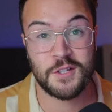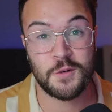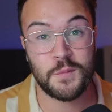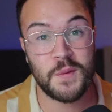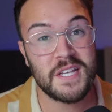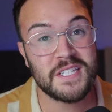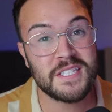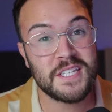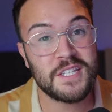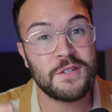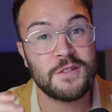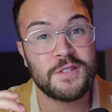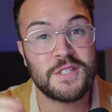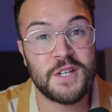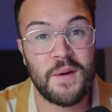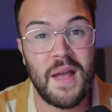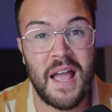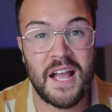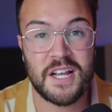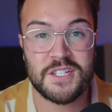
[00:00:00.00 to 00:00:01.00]
The reason you
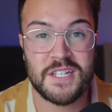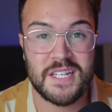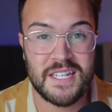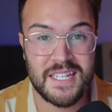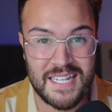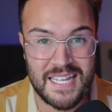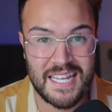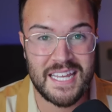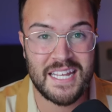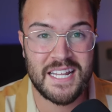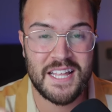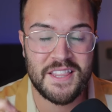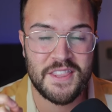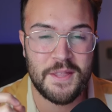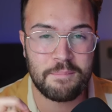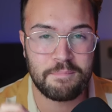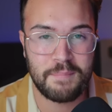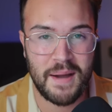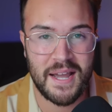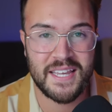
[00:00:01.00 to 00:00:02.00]
don't actually need
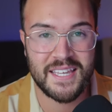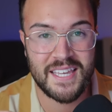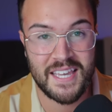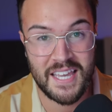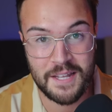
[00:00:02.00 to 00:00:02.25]
the mic